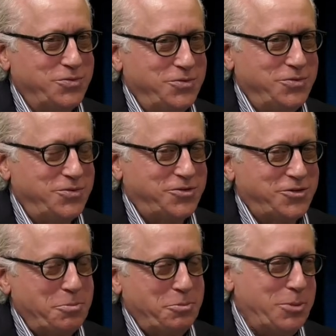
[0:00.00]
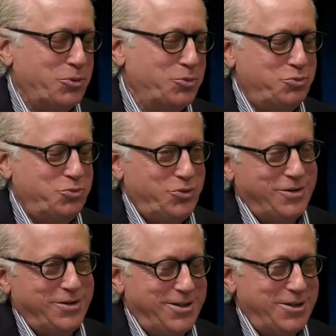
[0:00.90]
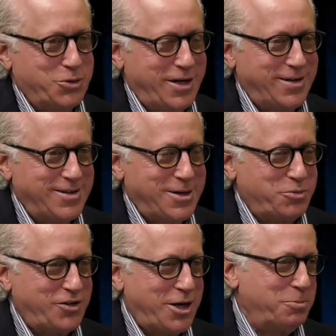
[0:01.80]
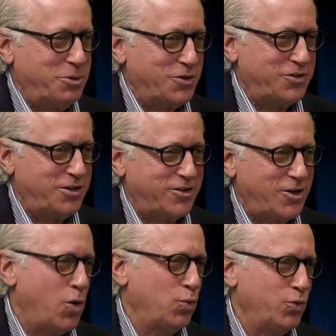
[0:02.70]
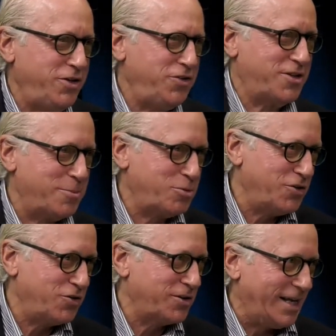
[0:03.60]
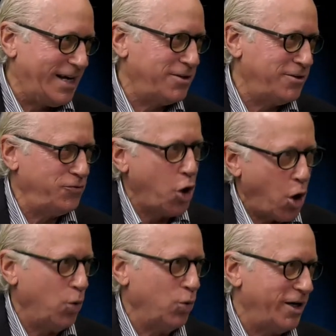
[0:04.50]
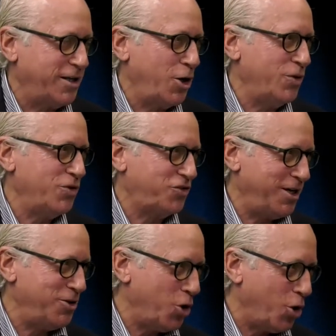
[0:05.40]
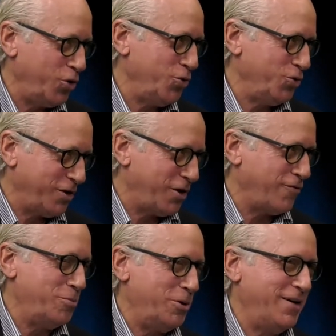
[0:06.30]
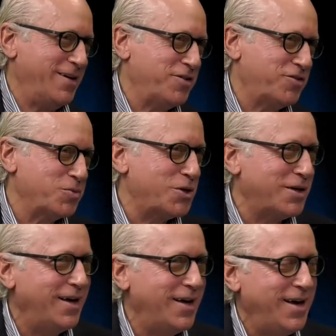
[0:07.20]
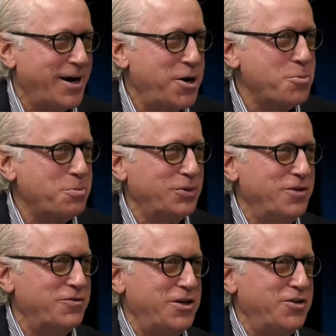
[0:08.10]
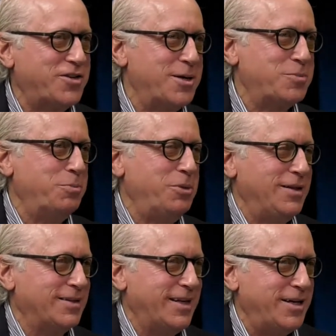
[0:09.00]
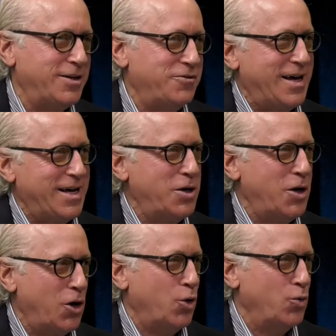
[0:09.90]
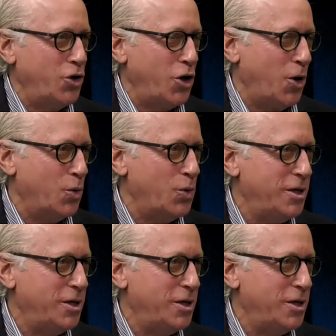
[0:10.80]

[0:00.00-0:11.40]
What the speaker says: some people get upset because they say, oh, East Hampton is the land of no. Like they always say no to you, the government. And I said, well, I don't believe in East Hampton being the land of N-O, no,